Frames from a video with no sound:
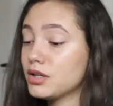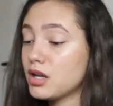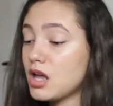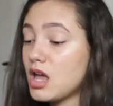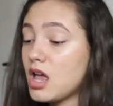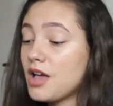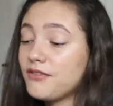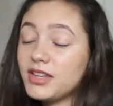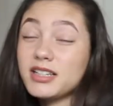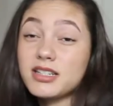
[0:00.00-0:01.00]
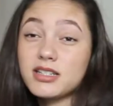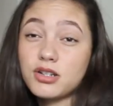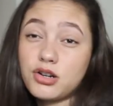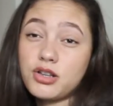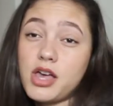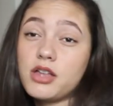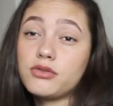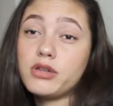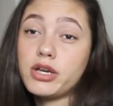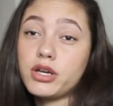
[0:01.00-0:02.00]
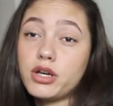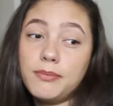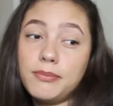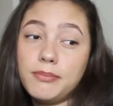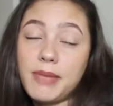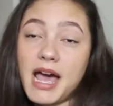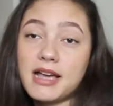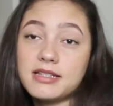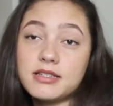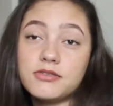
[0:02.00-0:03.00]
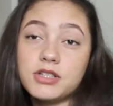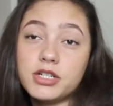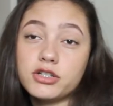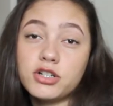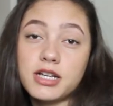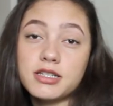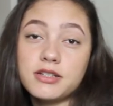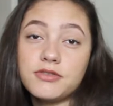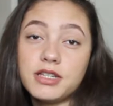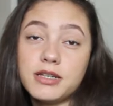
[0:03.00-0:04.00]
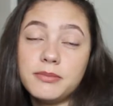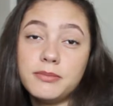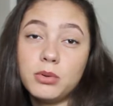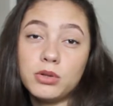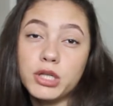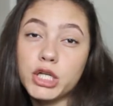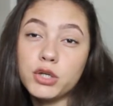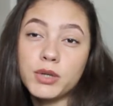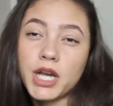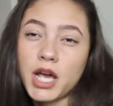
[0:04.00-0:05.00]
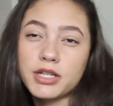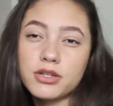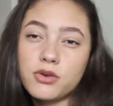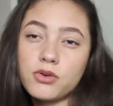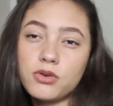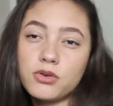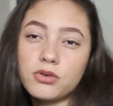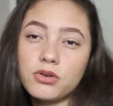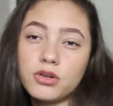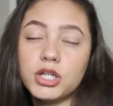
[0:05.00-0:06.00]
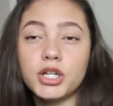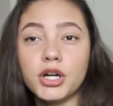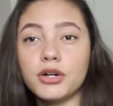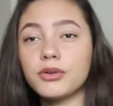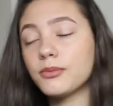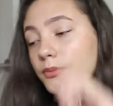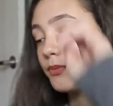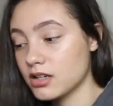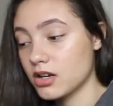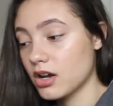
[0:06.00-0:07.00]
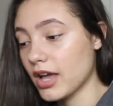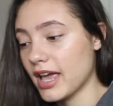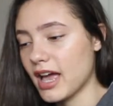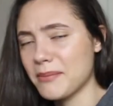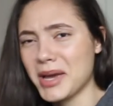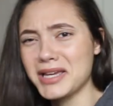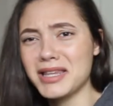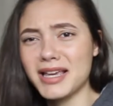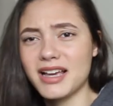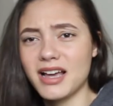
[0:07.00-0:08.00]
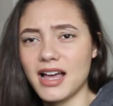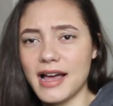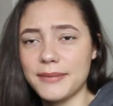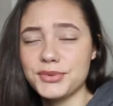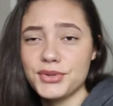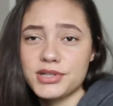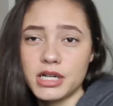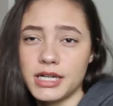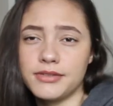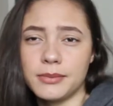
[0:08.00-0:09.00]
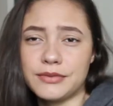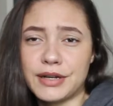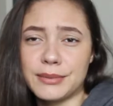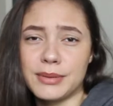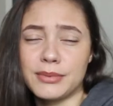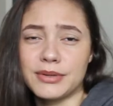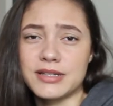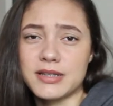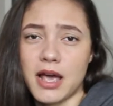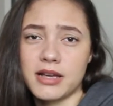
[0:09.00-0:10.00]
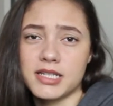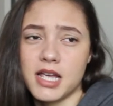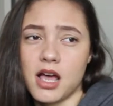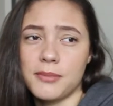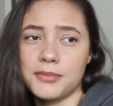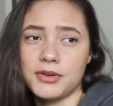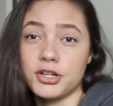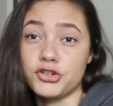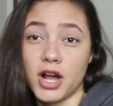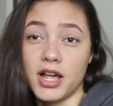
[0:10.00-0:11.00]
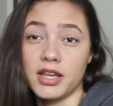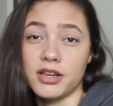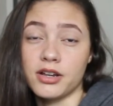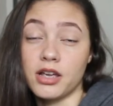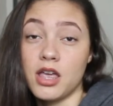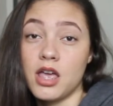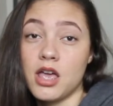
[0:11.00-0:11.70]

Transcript: I feel like this is the girl that, like, passively, aggressively bullied you in high school, you know? Okay, am I, like, I'm so sorry if I'm offending people with this accent. I'm really trying here,